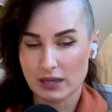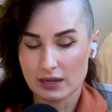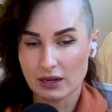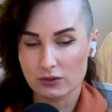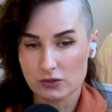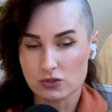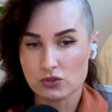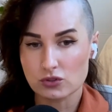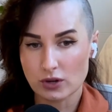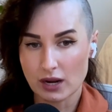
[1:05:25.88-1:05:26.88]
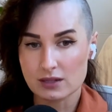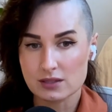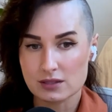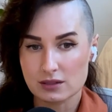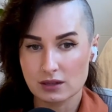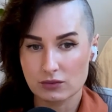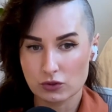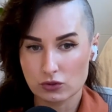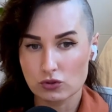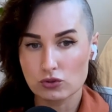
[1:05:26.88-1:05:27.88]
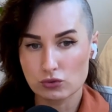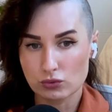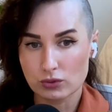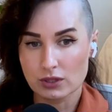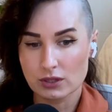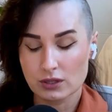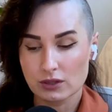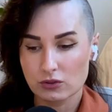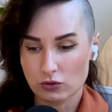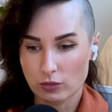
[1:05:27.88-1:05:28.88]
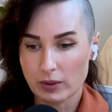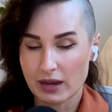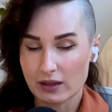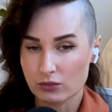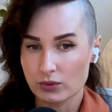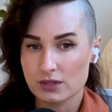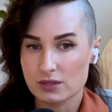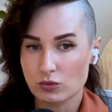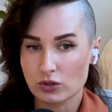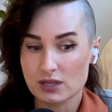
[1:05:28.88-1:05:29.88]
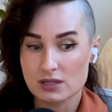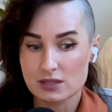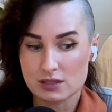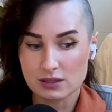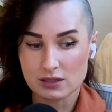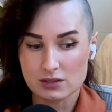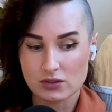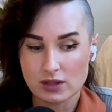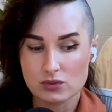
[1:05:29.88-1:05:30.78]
down those tracks of your new neural pathways more easily. So that's